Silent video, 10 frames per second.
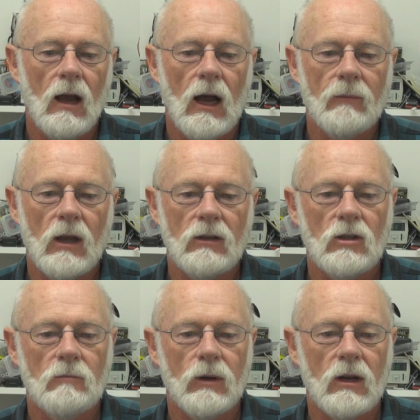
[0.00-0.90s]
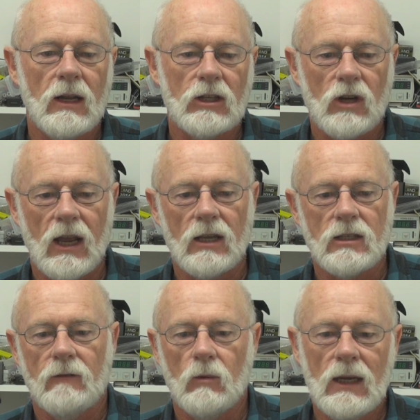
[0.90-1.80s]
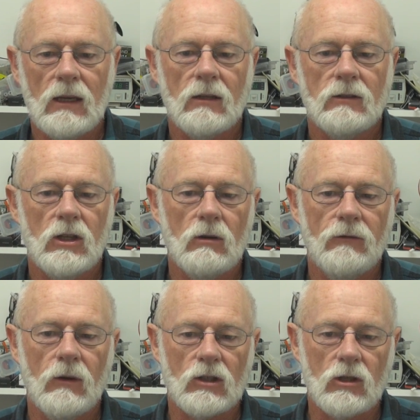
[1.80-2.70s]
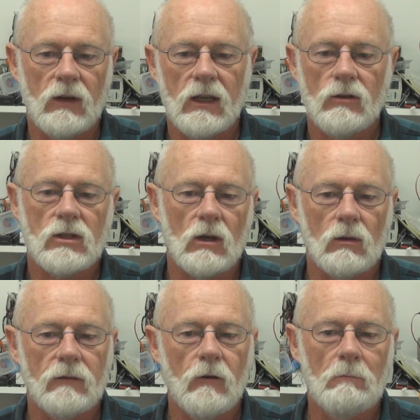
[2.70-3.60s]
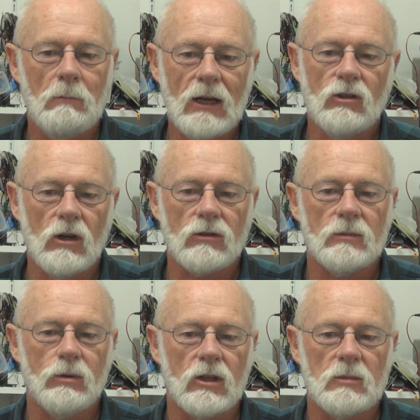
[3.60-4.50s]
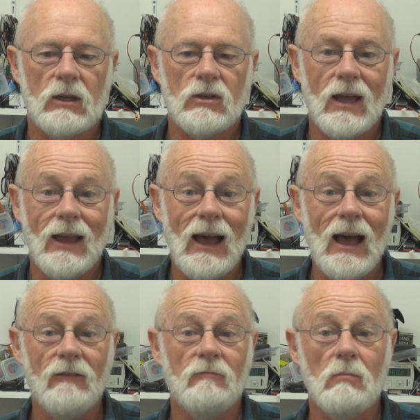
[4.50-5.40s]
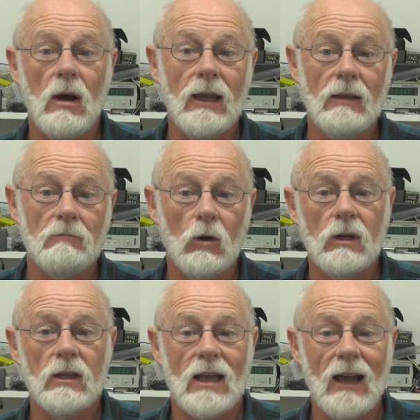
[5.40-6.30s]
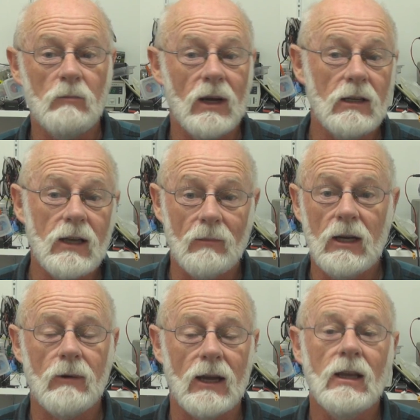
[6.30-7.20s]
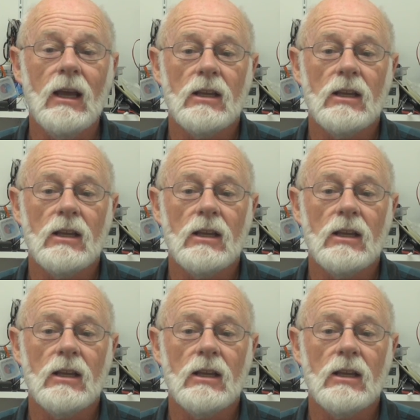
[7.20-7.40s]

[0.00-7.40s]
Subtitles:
I'm going to put in extra hours every week to do a few extra videos solely for Patreon supporters, because they are half my audience, half my income anyway.